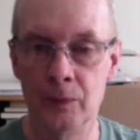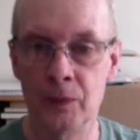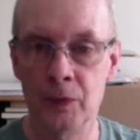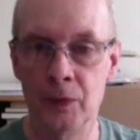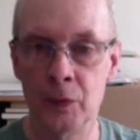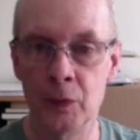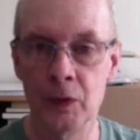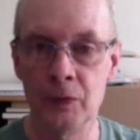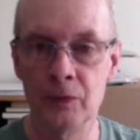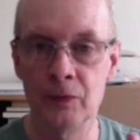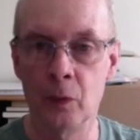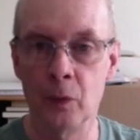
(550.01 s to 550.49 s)

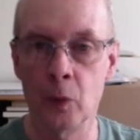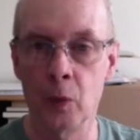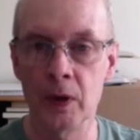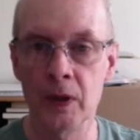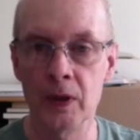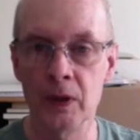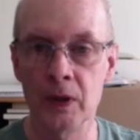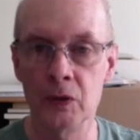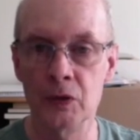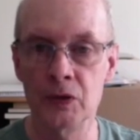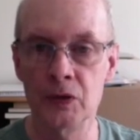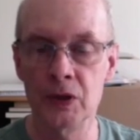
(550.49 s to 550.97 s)
30, 40
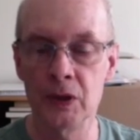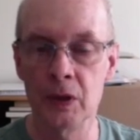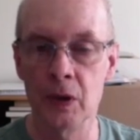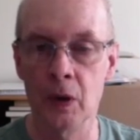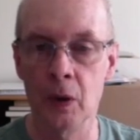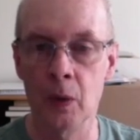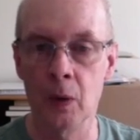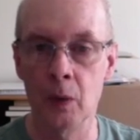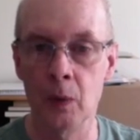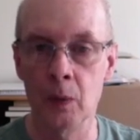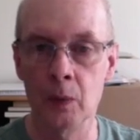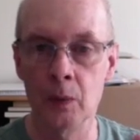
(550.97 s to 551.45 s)
years
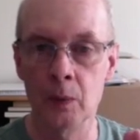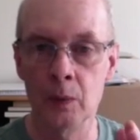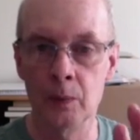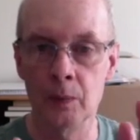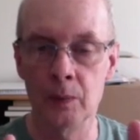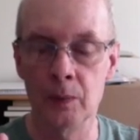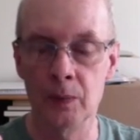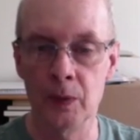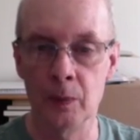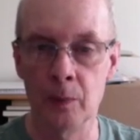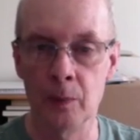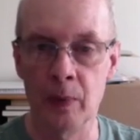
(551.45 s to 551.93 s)
ago,
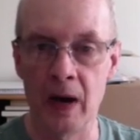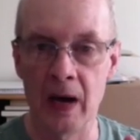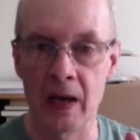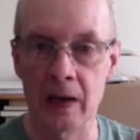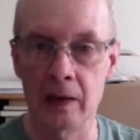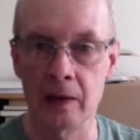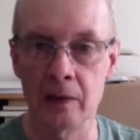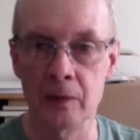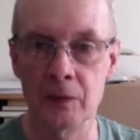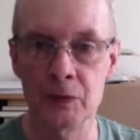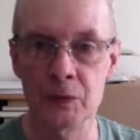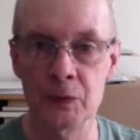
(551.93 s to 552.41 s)
the
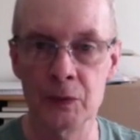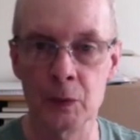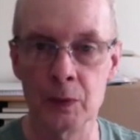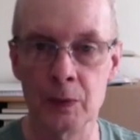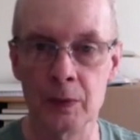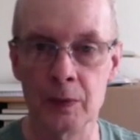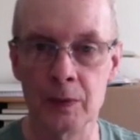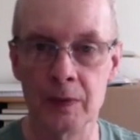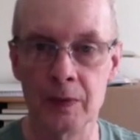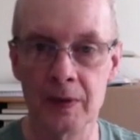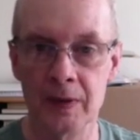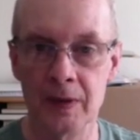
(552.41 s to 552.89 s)
bottles
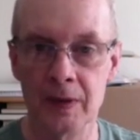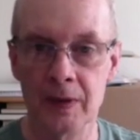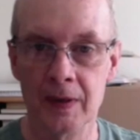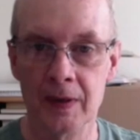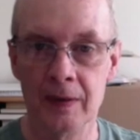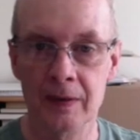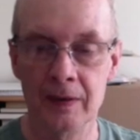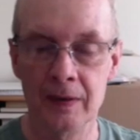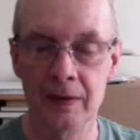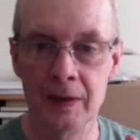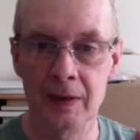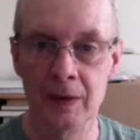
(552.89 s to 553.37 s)
were,
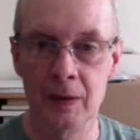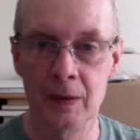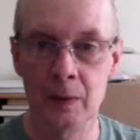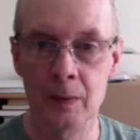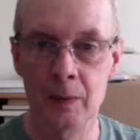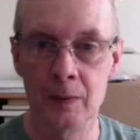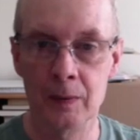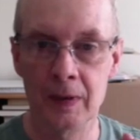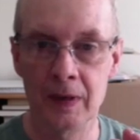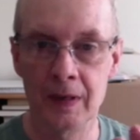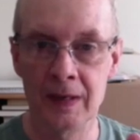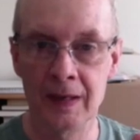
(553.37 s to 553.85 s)
you
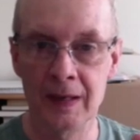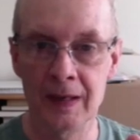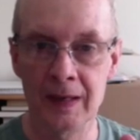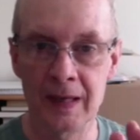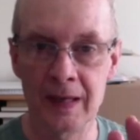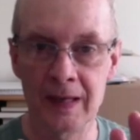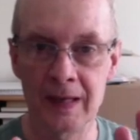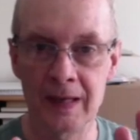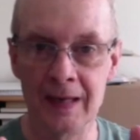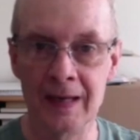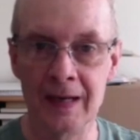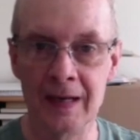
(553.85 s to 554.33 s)
know,
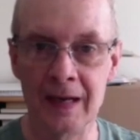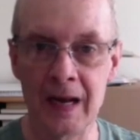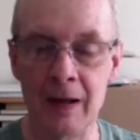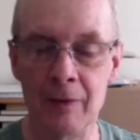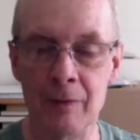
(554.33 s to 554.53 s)
like or